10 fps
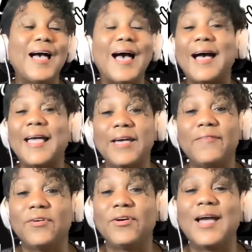
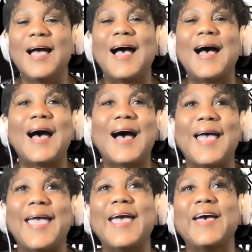However,
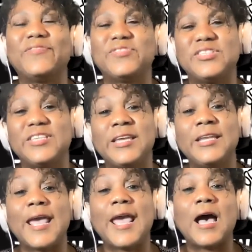I have
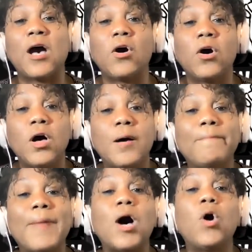seen how
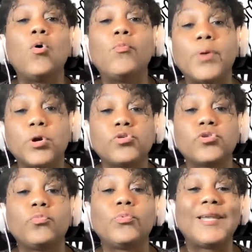my own
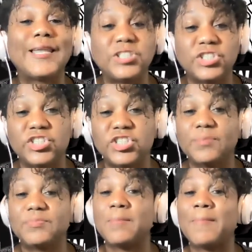personal
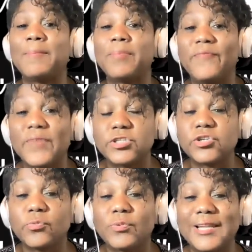relationships and my
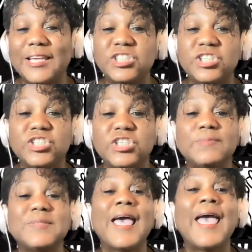professional
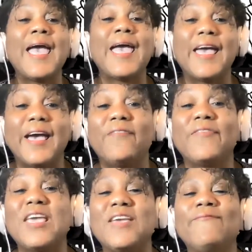relationships
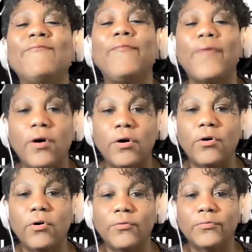have
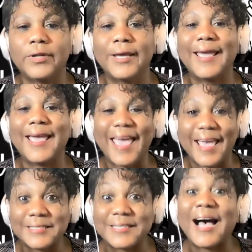evolved
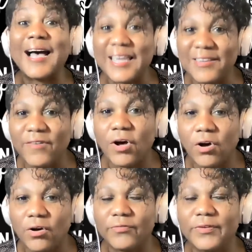as I
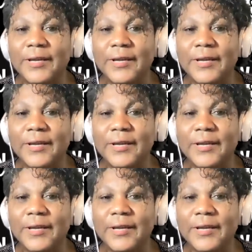evolve.